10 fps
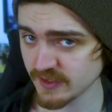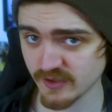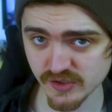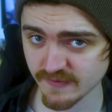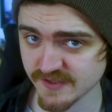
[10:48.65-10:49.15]

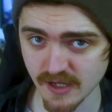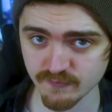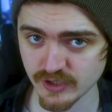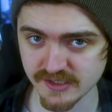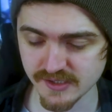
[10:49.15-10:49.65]
because of
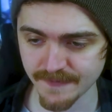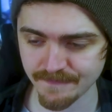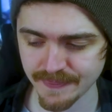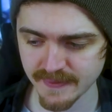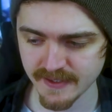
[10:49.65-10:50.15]
some
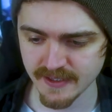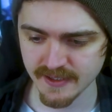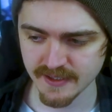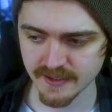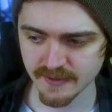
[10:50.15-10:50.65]
reason,
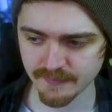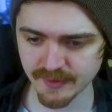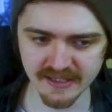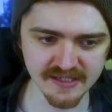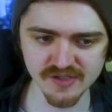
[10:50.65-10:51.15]

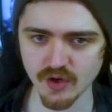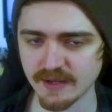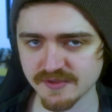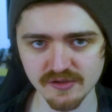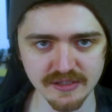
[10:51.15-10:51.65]
but there's no
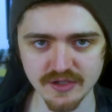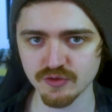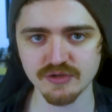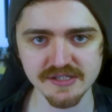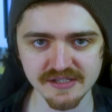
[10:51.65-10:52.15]
absolutely no
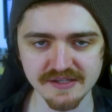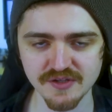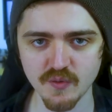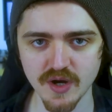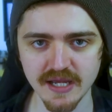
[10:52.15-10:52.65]
reason as
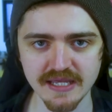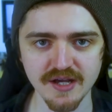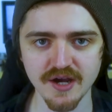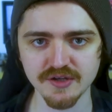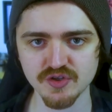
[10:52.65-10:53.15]
to why he
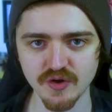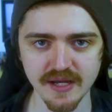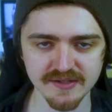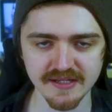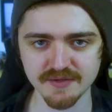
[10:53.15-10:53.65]
can't try
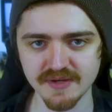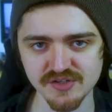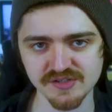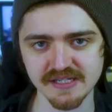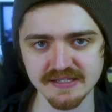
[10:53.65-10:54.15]
and take the
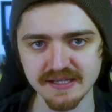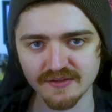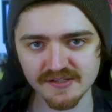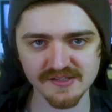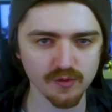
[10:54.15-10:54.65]
measures he did
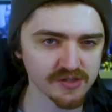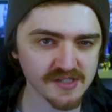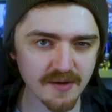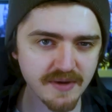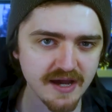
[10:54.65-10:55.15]
to still
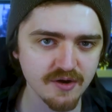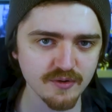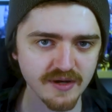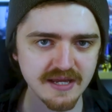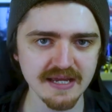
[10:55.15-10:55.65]
somehow